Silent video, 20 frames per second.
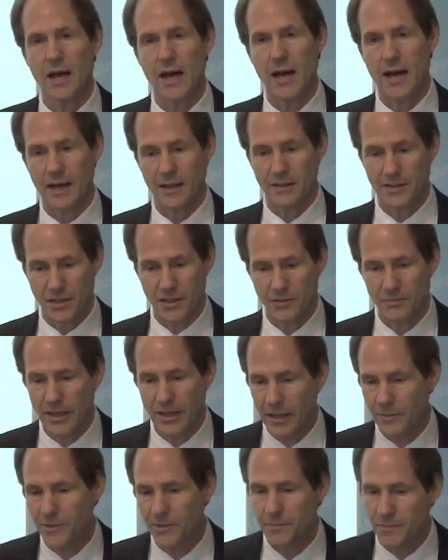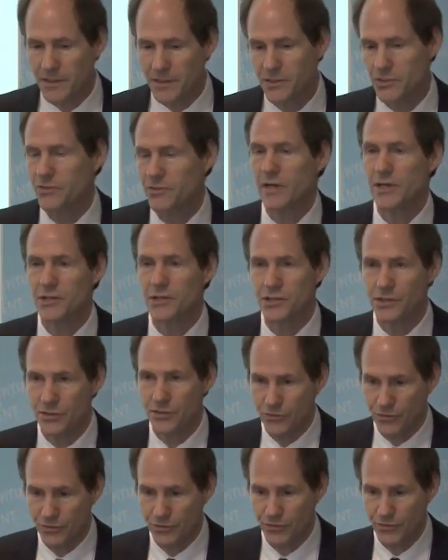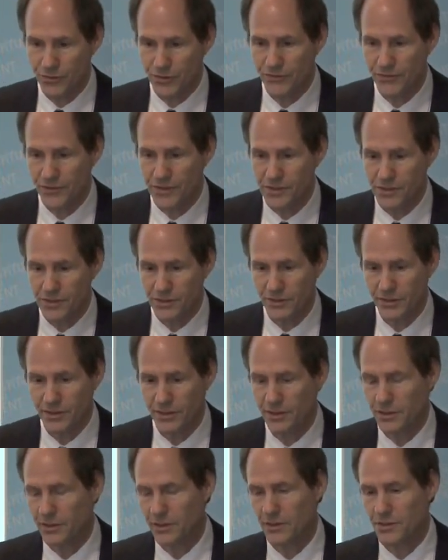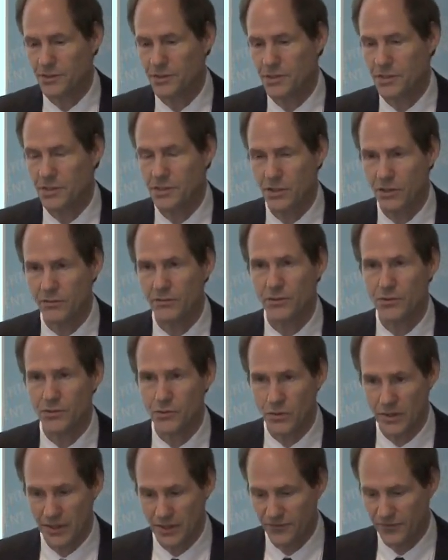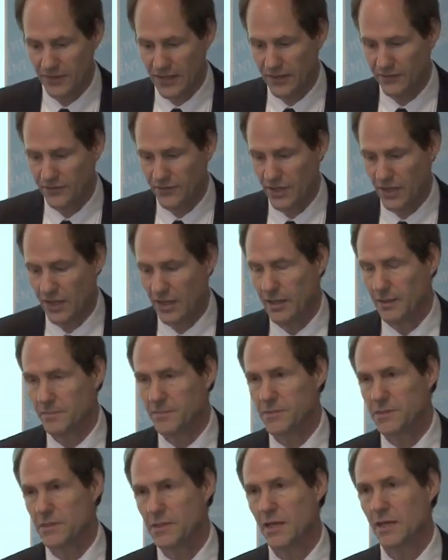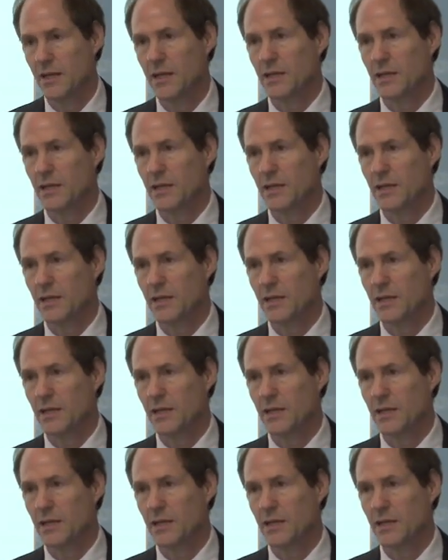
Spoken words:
The Obama administration, through 3 fiscal years, is over 25 times